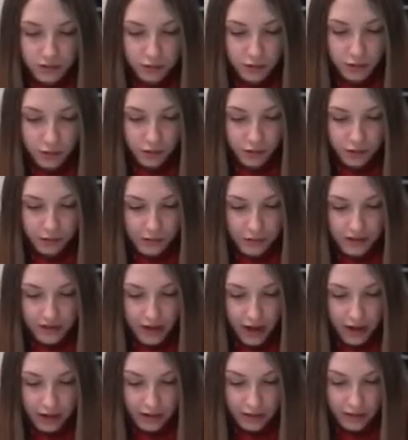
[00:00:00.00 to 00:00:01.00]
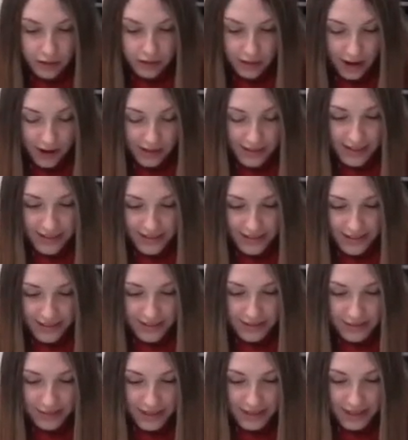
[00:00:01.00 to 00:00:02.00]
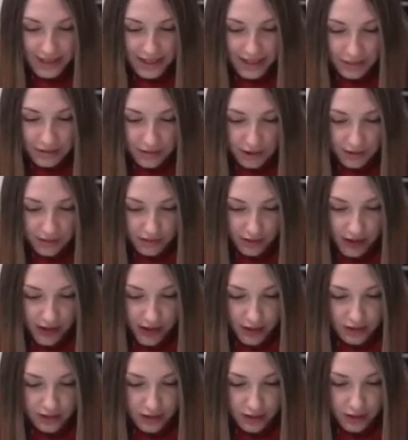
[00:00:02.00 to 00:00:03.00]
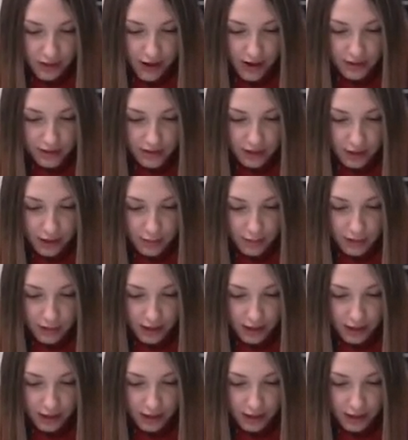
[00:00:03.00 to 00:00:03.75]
enrolled in Miss Atkinson's PE12 class are asked to come to